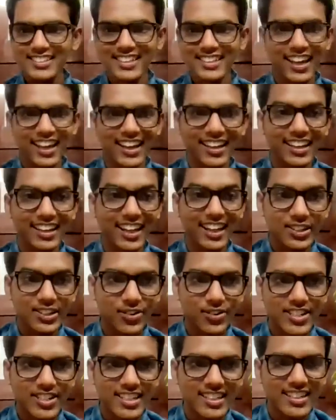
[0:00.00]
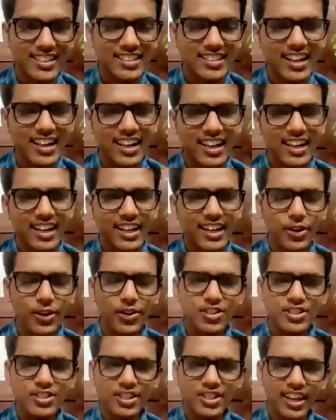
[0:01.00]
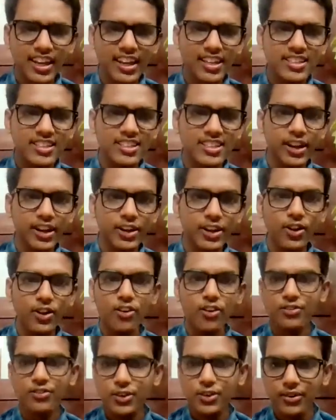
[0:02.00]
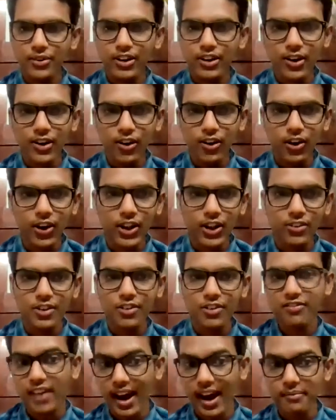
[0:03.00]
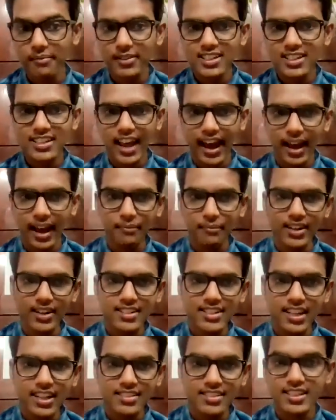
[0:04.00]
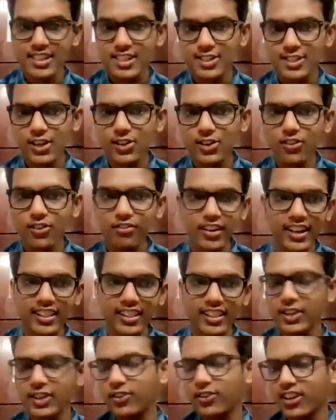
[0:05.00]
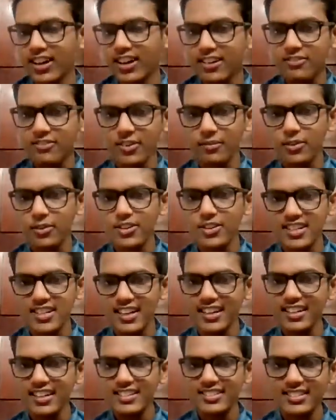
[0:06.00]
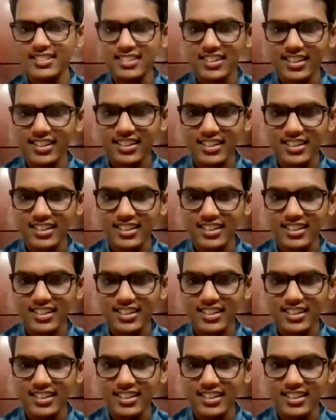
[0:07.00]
And the next question is, did you change any of your or your family's habits as a result of anything you learned from your studies?